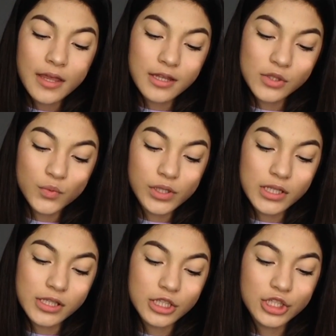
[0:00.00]
This one
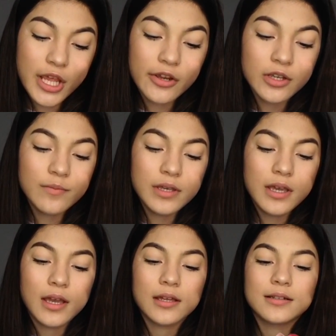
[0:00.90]
is in Cherry
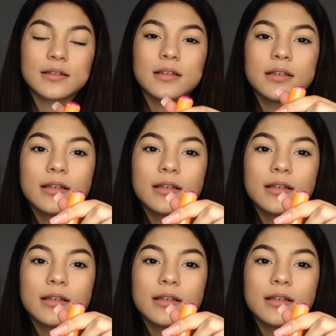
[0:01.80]
Me and